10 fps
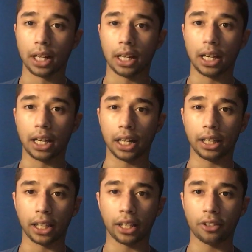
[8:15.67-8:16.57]

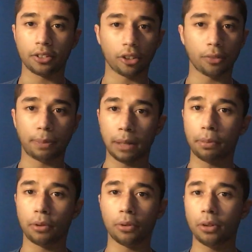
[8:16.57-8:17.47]
and then there's other
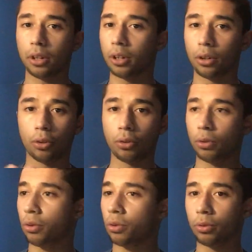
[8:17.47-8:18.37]
people
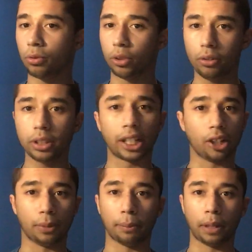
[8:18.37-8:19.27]
who don't care
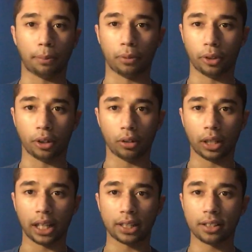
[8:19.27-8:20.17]
about people.
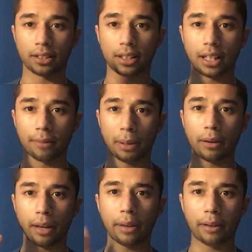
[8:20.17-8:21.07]
It's just
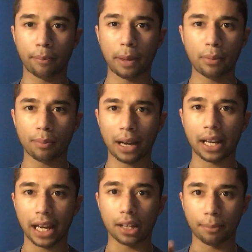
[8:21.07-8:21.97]
I mean, people might
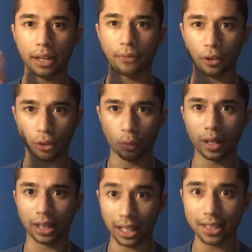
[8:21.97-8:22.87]
hate me for
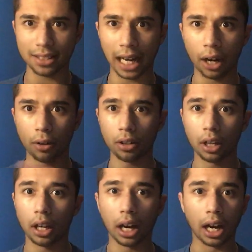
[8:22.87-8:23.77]
doing this now.
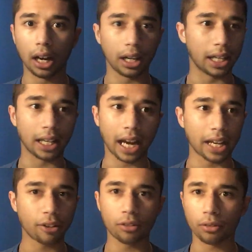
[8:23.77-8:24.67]

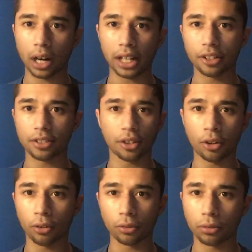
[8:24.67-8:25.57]
I just
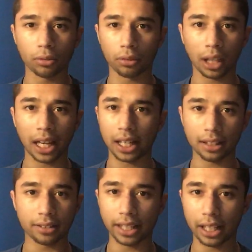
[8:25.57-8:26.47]
don't like
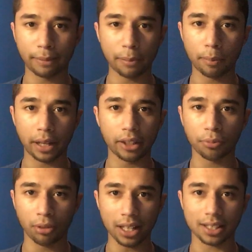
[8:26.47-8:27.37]
seeing people being
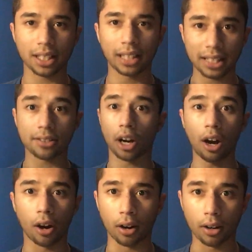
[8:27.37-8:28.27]
depressed. That's
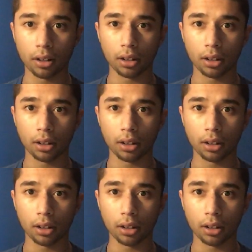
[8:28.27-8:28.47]
all.